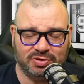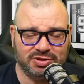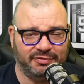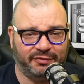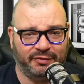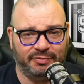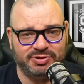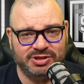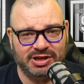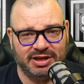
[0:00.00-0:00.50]
are
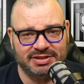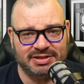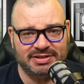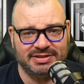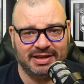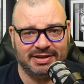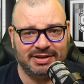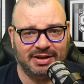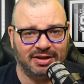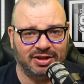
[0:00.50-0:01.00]
from Jason
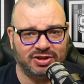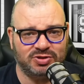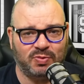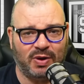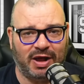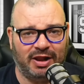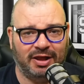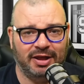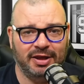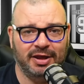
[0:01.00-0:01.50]
Tindall as
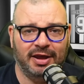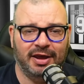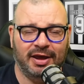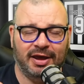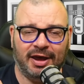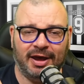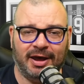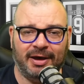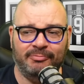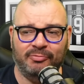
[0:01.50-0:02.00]
well,
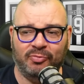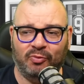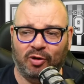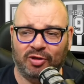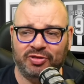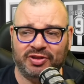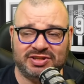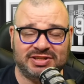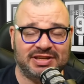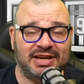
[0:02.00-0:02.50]

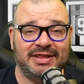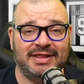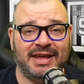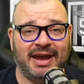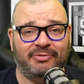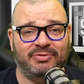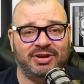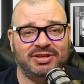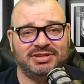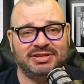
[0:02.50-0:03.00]
what they're saying
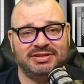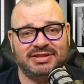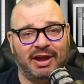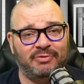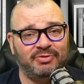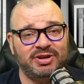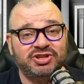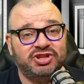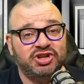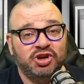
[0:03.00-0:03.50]
there
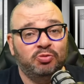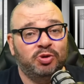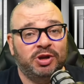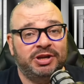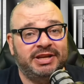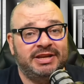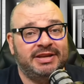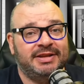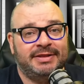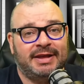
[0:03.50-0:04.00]
is
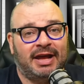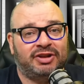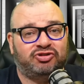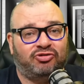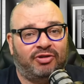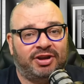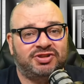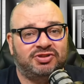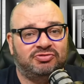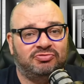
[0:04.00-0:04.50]
unity in that
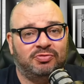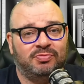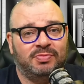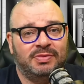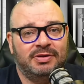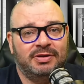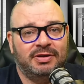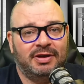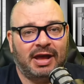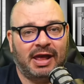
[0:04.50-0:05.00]
dressing room.
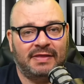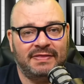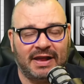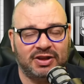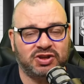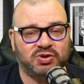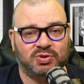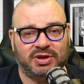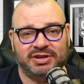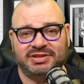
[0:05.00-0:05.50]
And
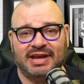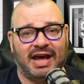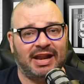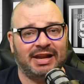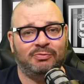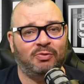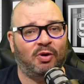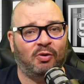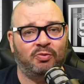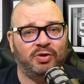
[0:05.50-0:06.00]
that's exactly
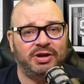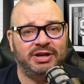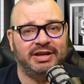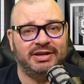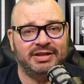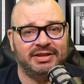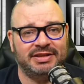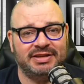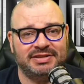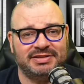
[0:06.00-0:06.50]
what we need
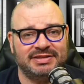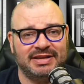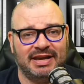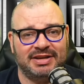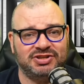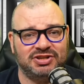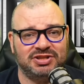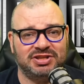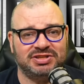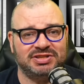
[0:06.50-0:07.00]
at this
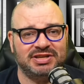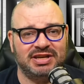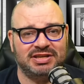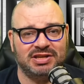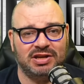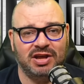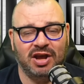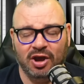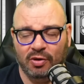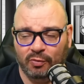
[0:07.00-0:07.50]
stage of the
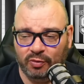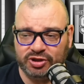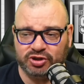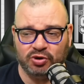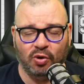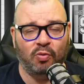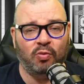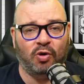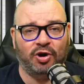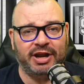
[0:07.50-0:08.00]
season. We
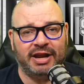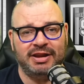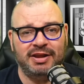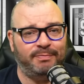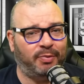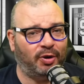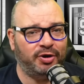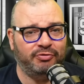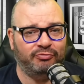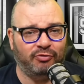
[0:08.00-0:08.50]
don't want
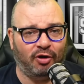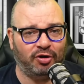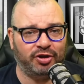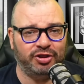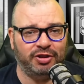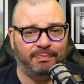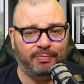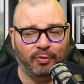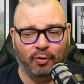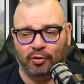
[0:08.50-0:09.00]
anybody rocking
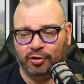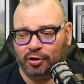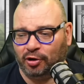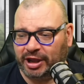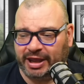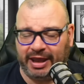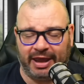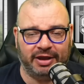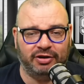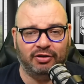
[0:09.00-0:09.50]
the boat or
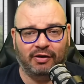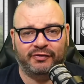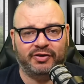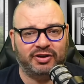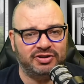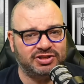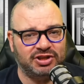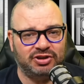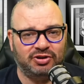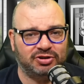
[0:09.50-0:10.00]
kicking off
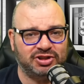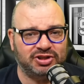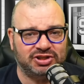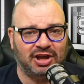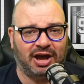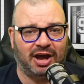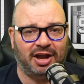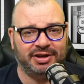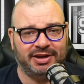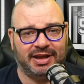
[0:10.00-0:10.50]
because they're not
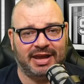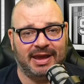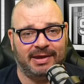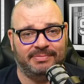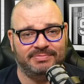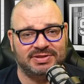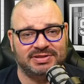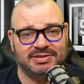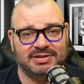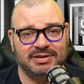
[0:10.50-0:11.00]
starting
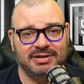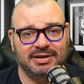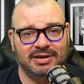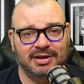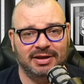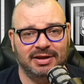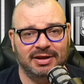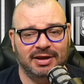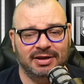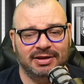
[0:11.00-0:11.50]
games.
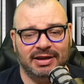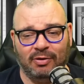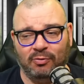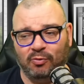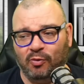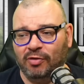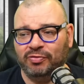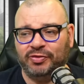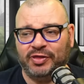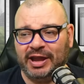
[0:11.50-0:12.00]
Now,
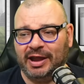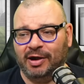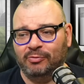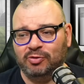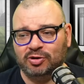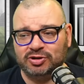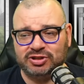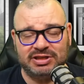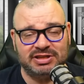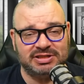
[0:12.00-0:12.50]
one thing I
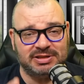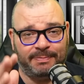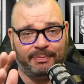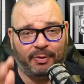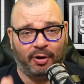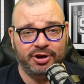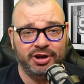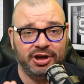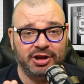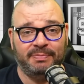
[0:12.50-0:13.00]
was
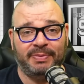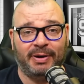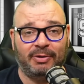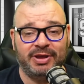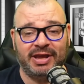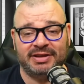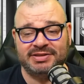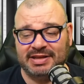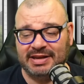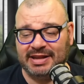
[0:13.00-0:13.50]
disappointed about
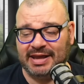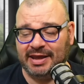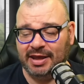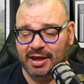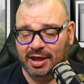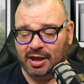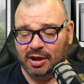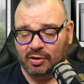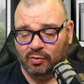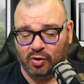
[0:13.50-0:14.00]
yesterday
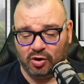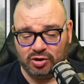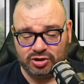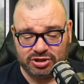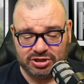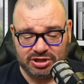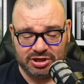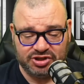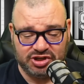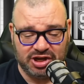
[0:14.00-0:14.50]

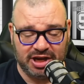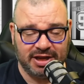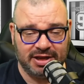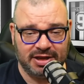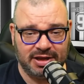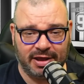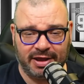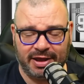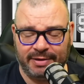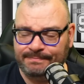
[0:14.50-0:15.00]
was
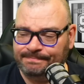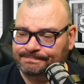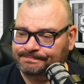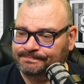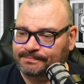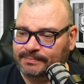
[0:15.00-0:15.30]
Joe